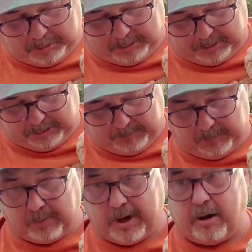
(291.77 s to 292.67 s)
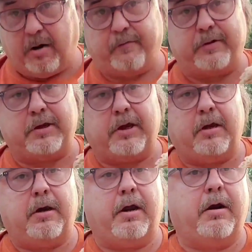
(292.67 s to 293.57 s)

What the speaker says: We'll just snip it right off at the end